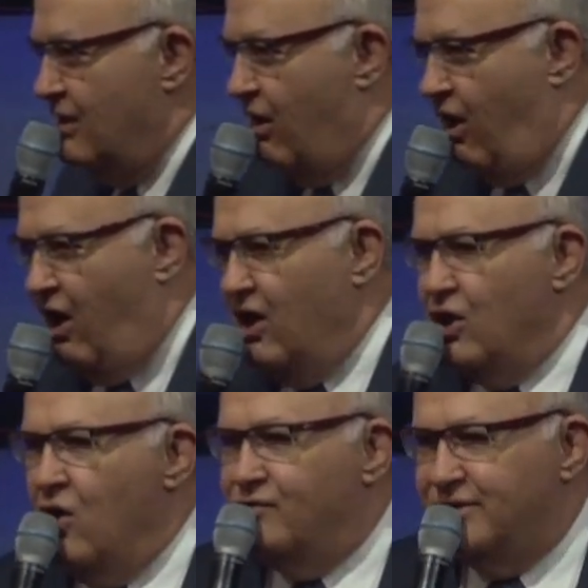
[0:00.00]

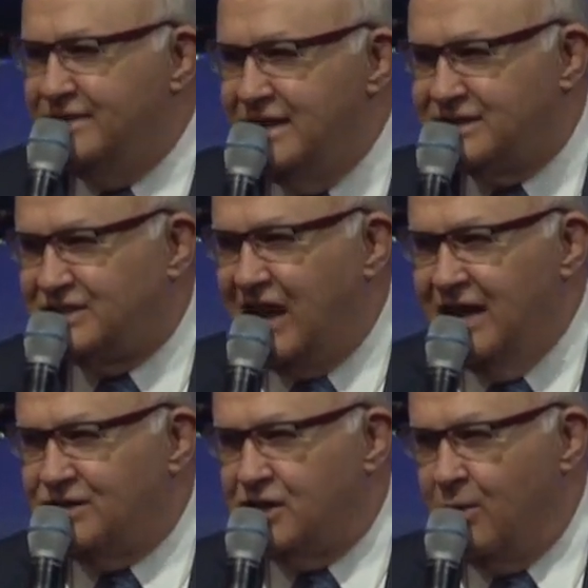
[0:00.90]
all over this
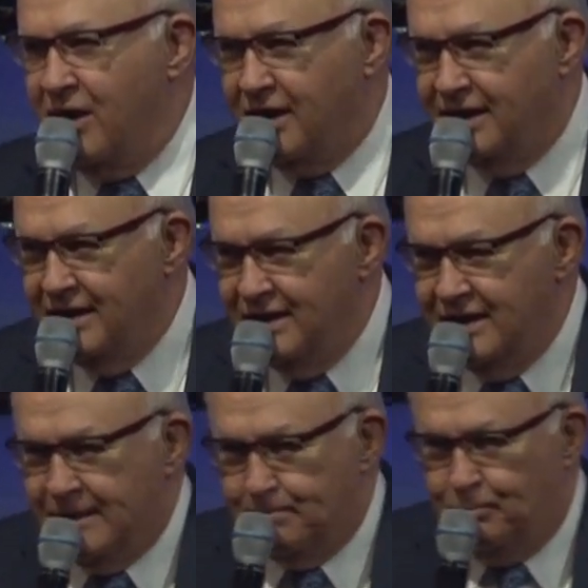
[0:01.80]
sanctuary
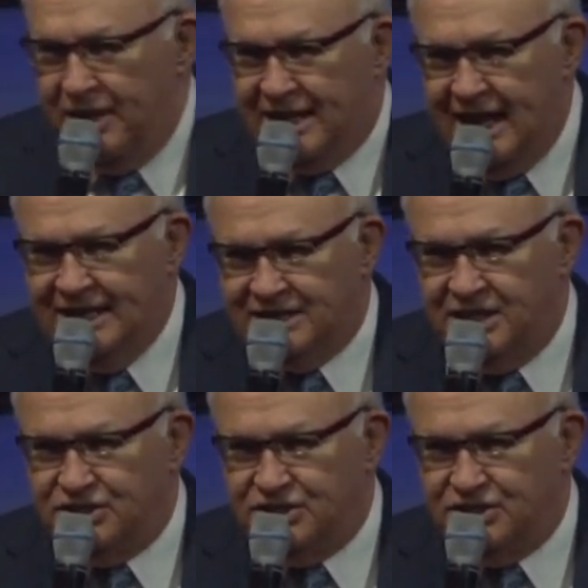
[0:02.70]
begin to